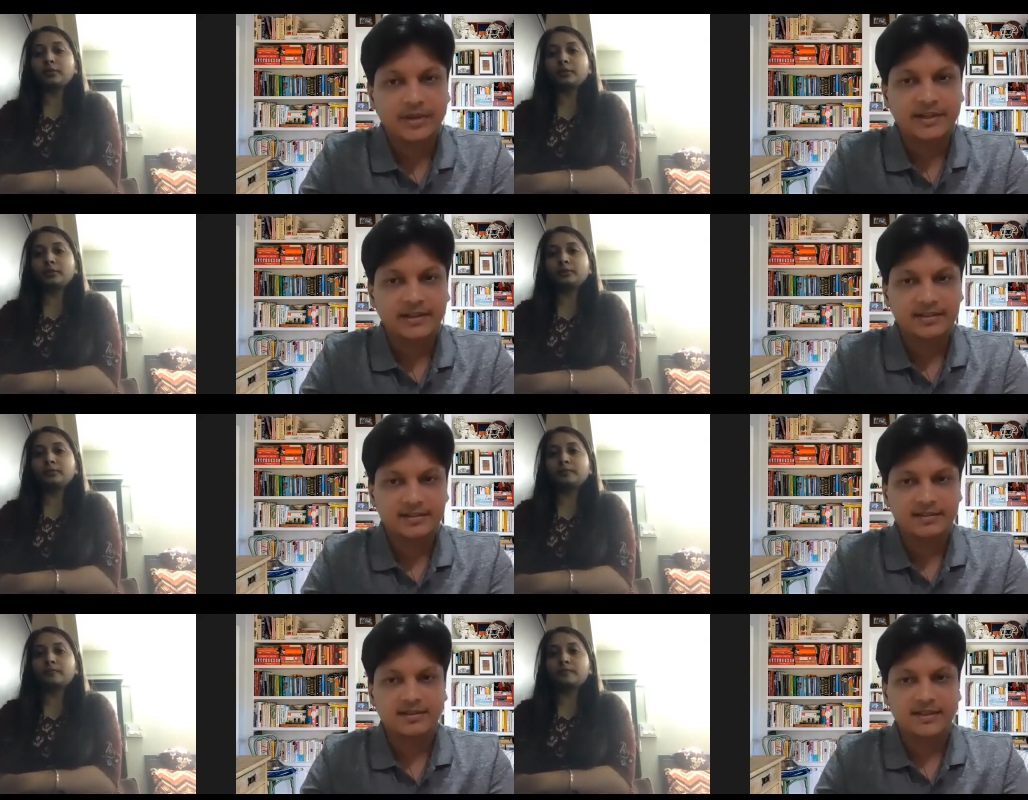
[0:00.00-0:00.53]

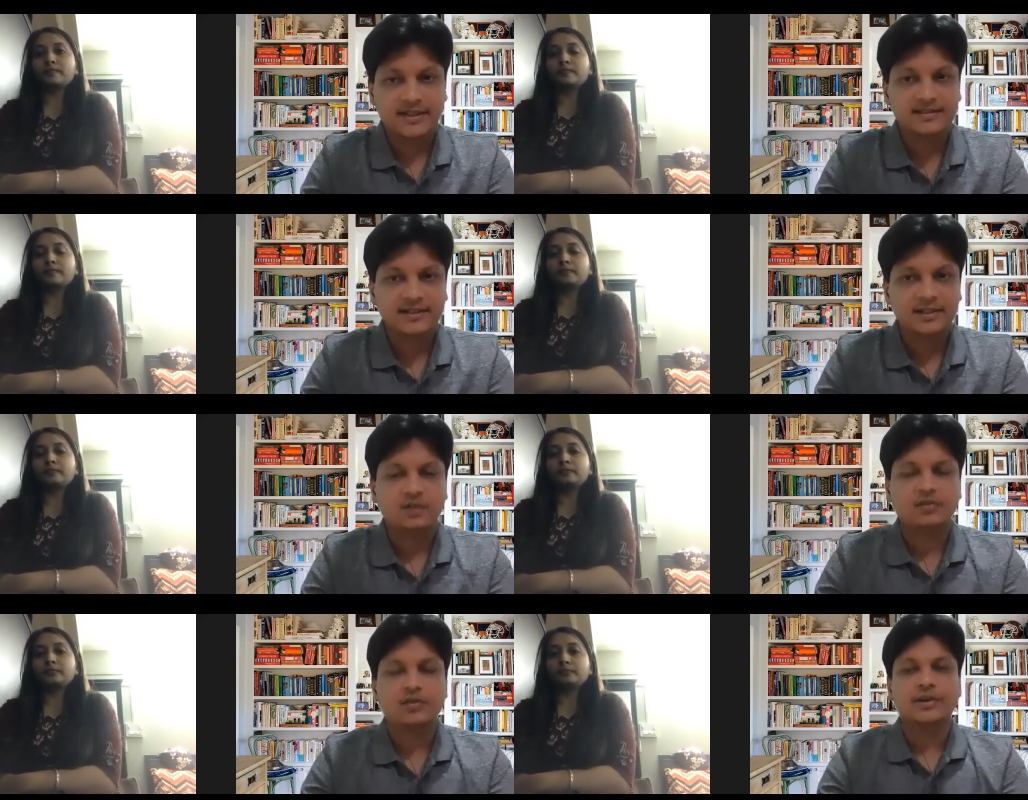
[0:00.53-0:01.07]
Speaker 1: queries,
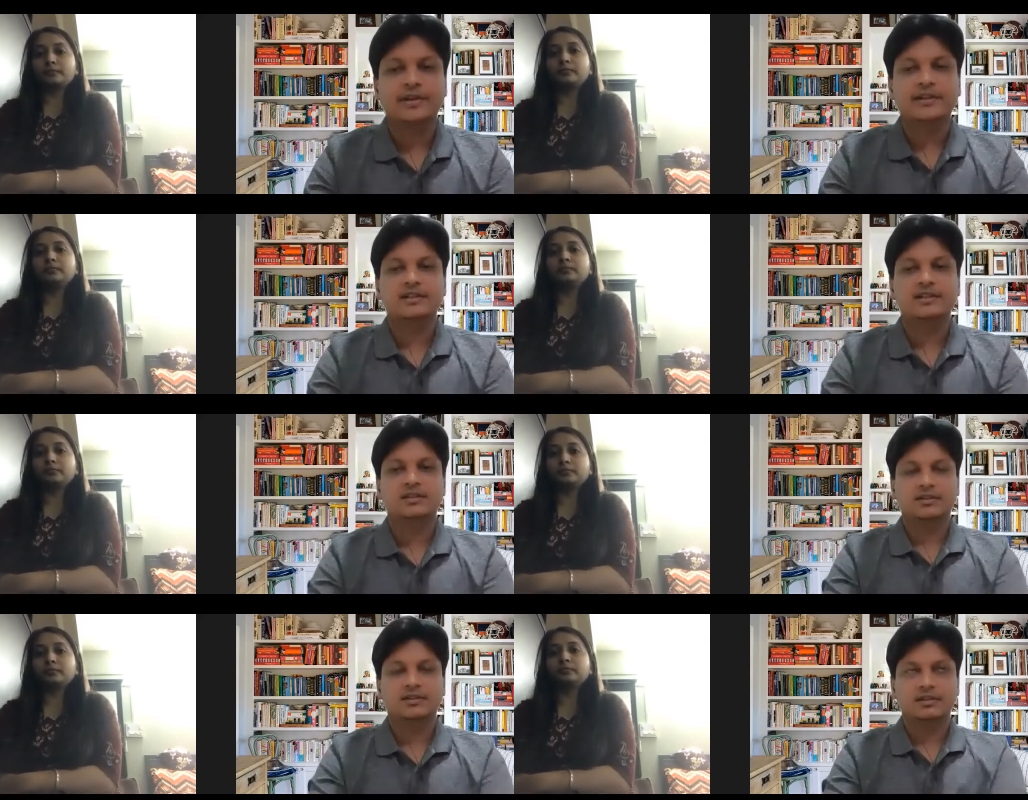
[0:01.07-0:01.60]
next set of
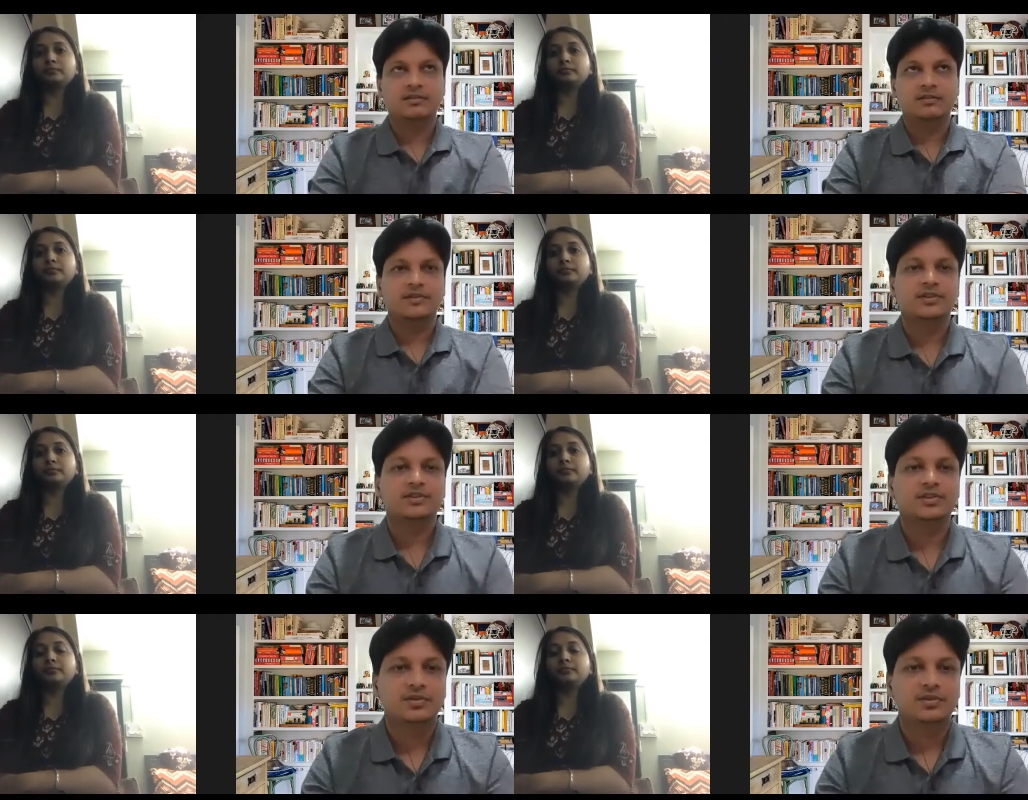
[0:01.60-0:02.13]
queries uh,
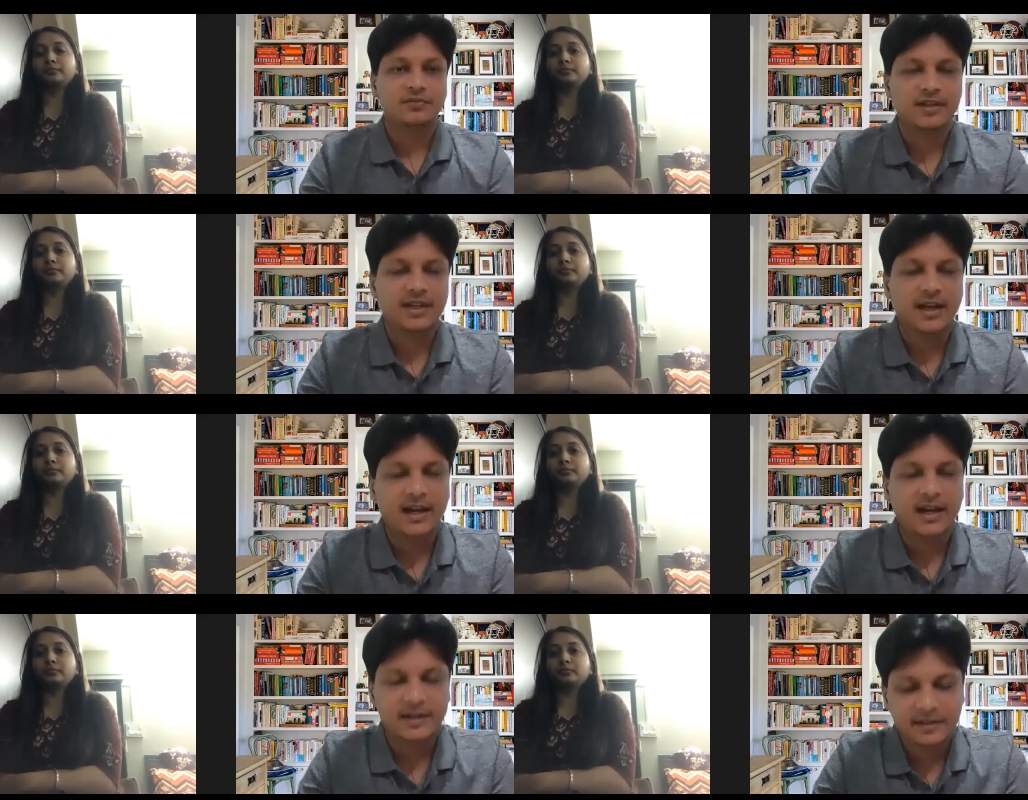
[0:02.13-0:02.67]
which
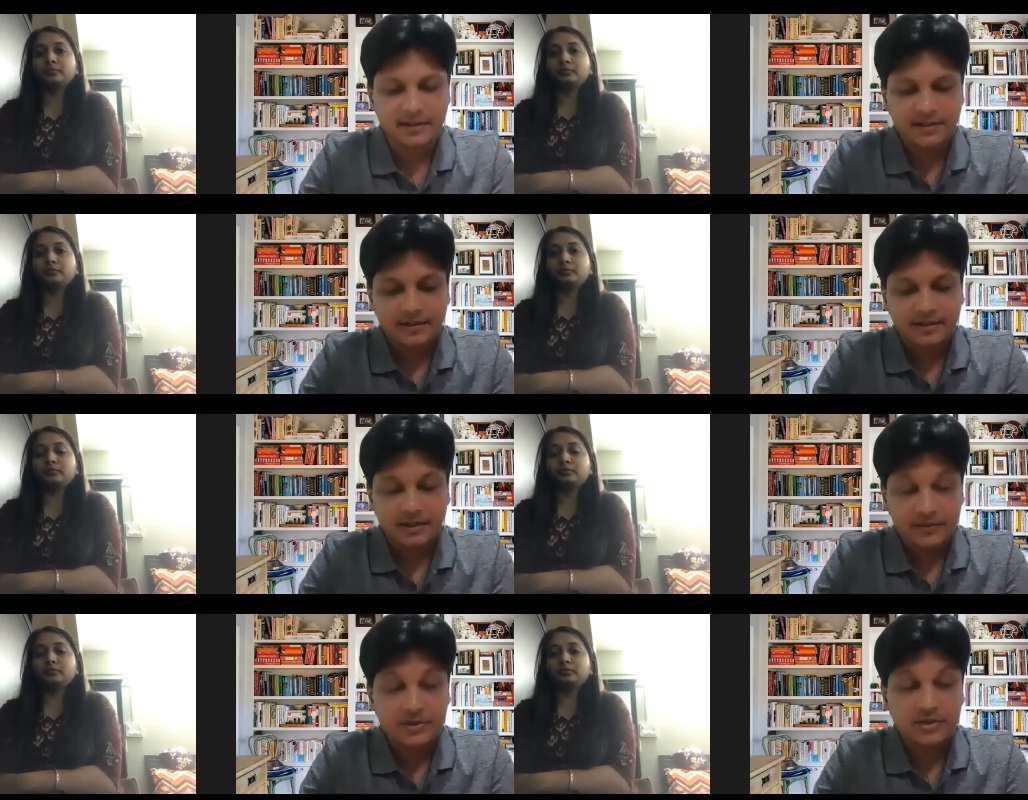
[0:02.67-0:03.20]
we had,
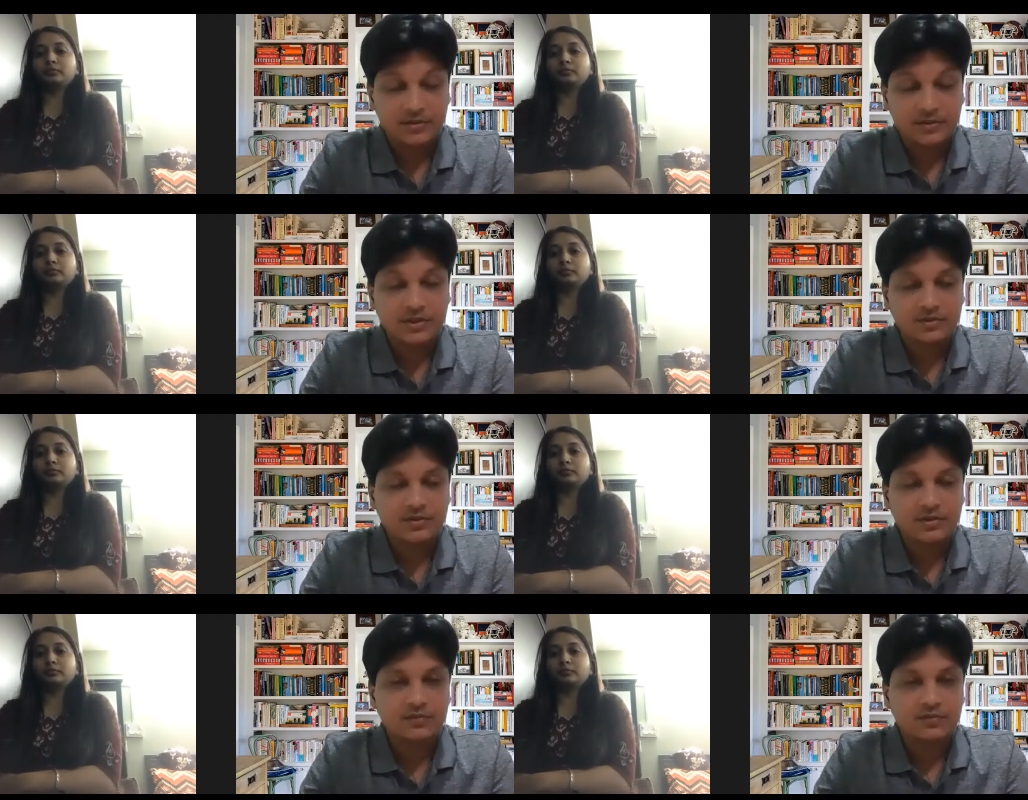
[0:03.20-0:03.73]
which,
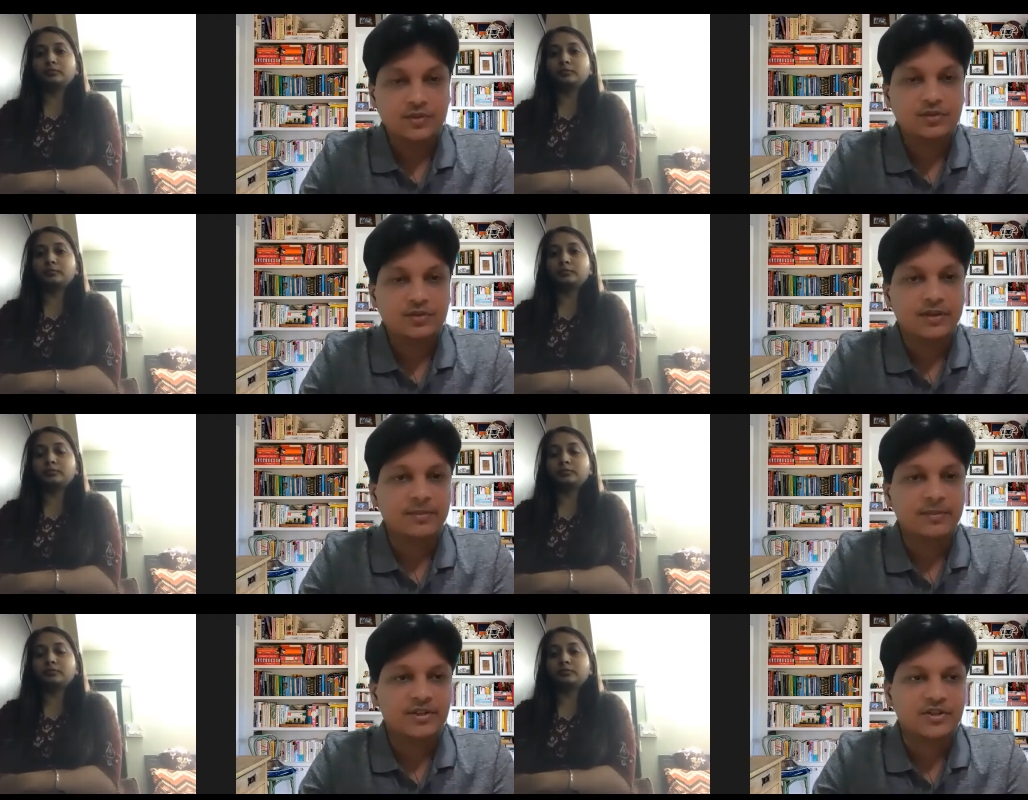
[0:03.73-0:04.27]
which, which
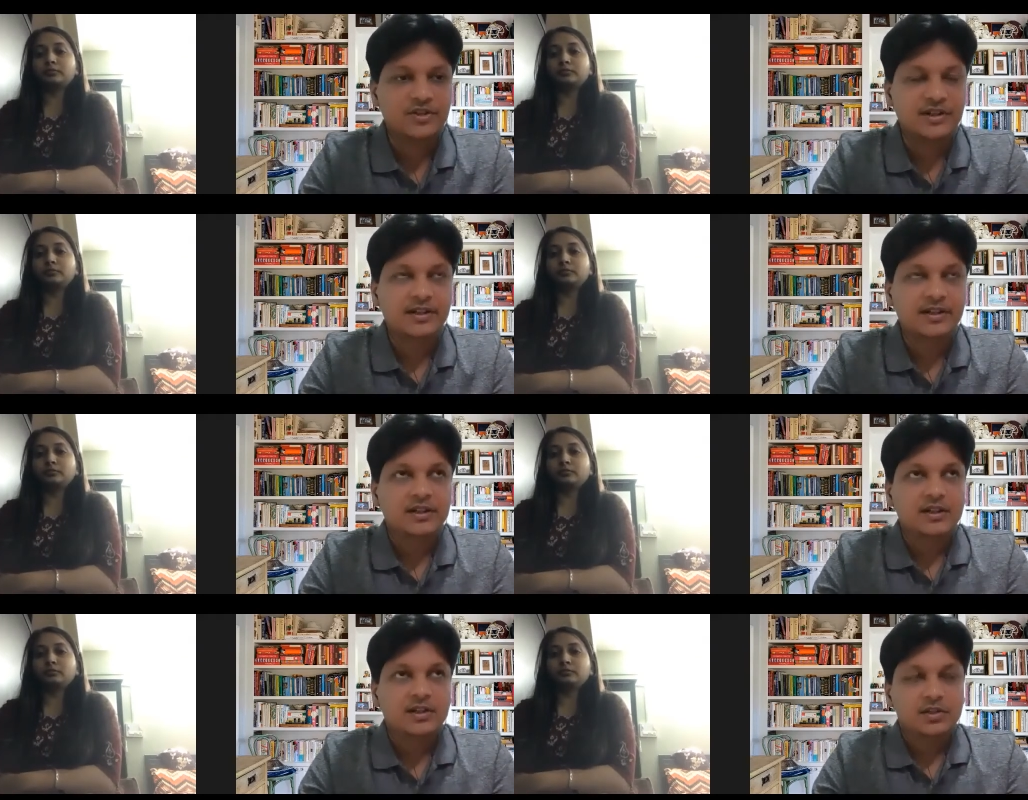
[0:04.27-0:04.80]
you have
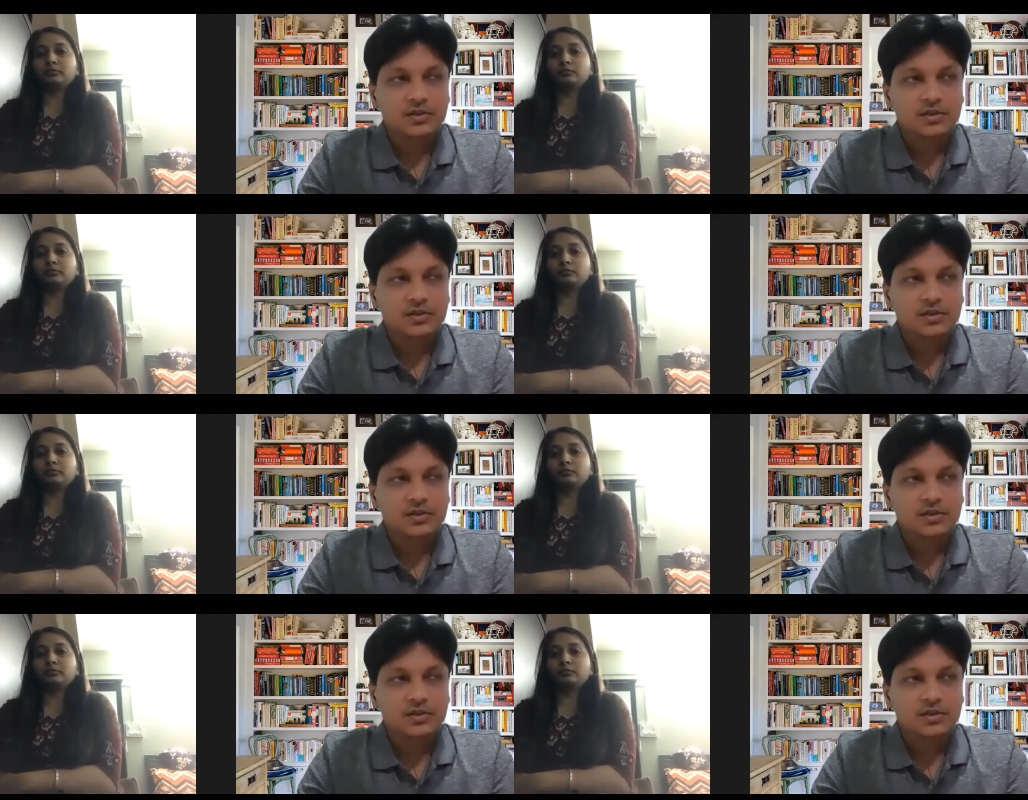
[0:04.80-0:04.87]
mentioned.